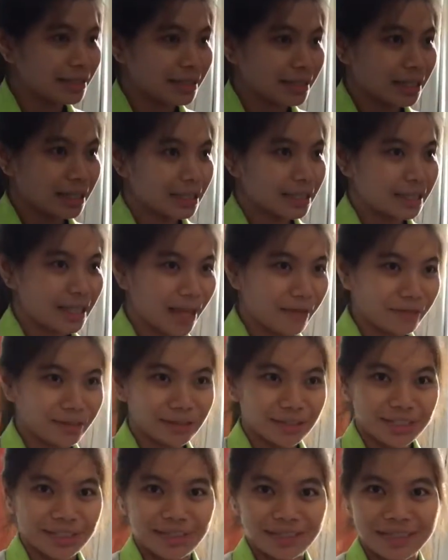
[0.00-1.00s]
is
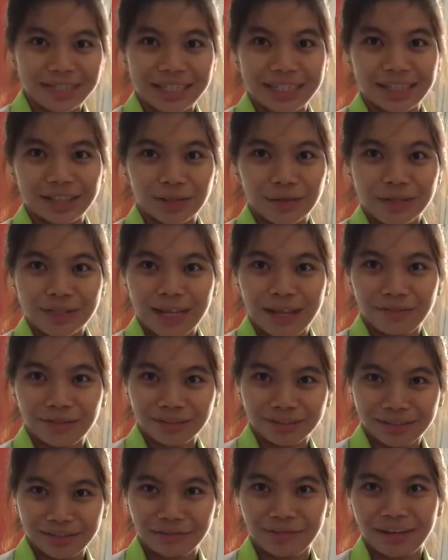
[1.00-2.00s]
73 to
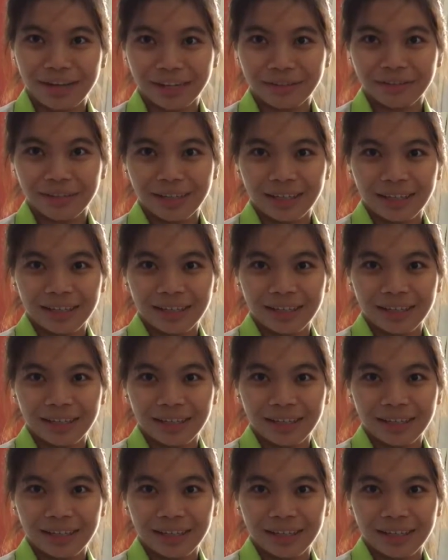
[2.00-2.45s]
75.